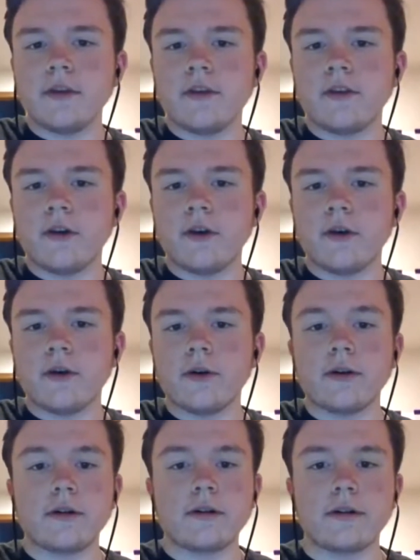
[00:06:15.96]
So
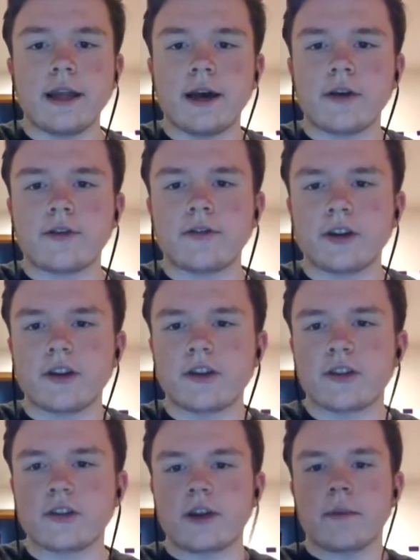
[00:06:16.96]
now to finish
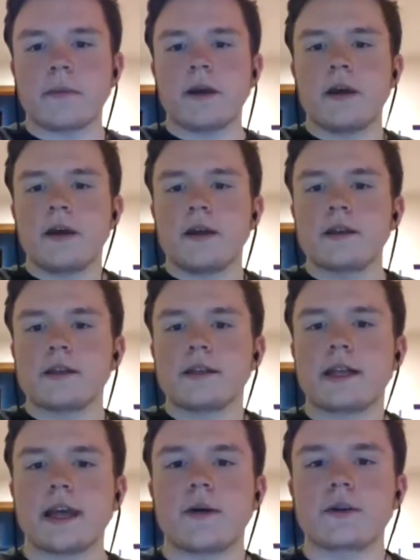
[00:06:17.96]
this up
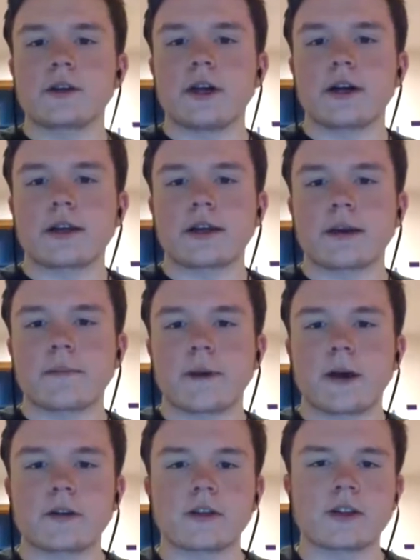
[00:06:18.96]
today, we're talking
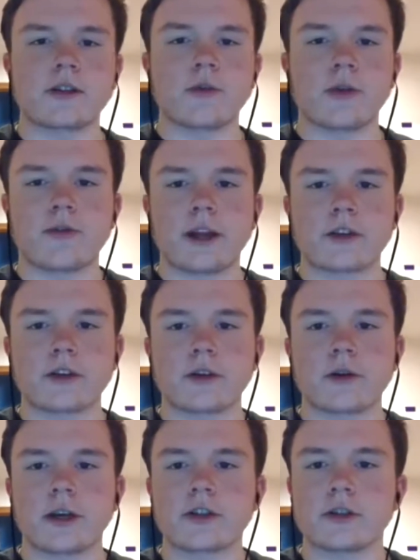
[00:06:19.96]
about just the reflection
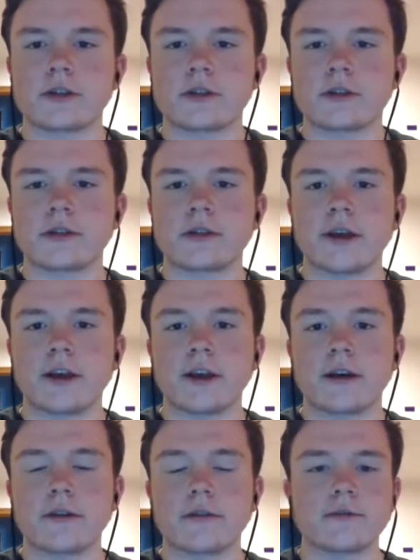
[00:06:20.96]
questions
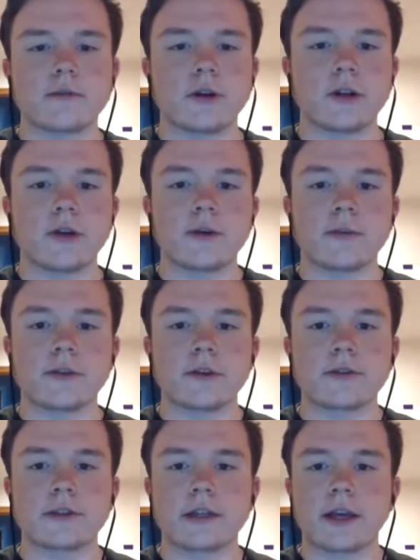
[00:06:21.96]
of what you
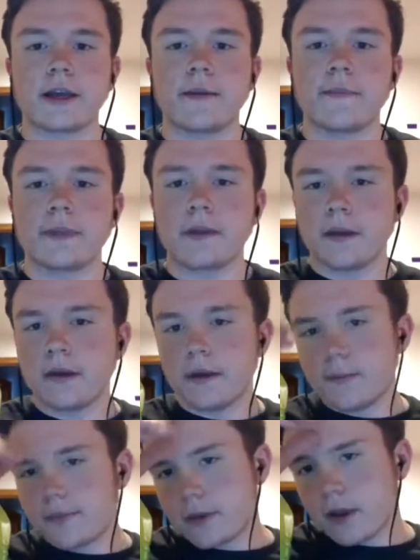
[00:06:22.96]
observed today.
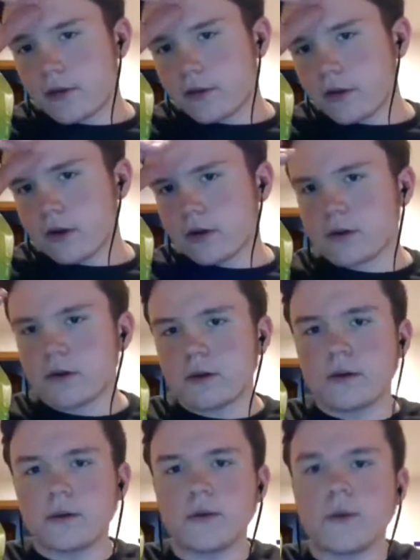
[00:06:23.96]
So
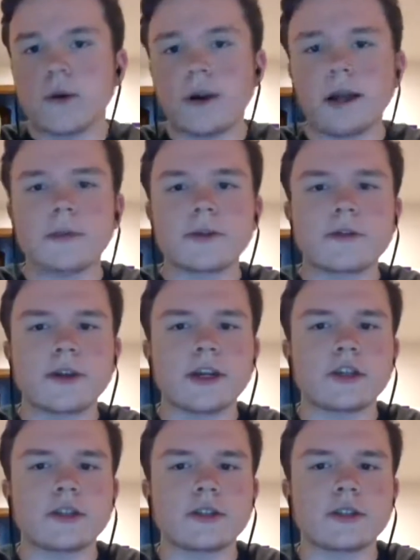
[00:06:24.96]
what
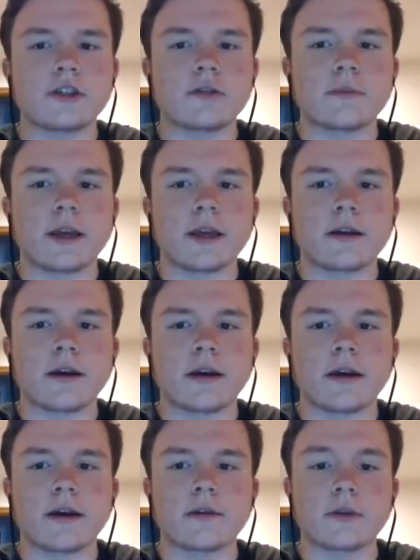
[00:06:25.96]
observations did you make
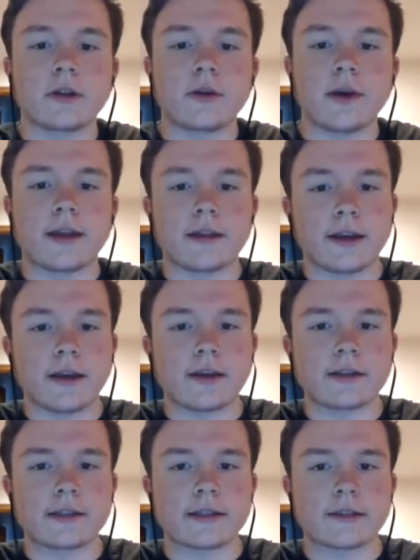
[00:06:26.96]
when you added the
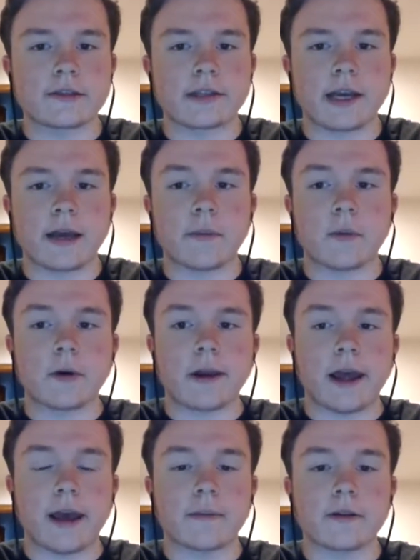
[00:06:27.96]
Alka-Seltzer tab? What
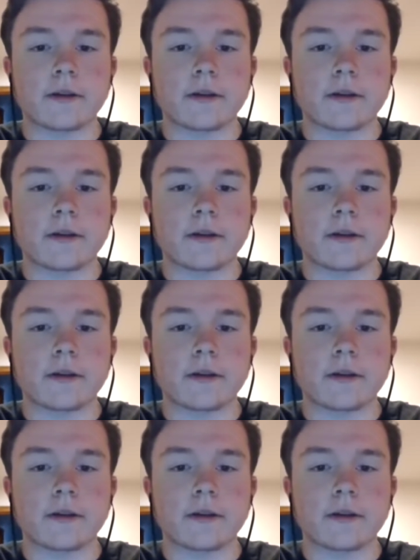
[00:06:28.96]
happened?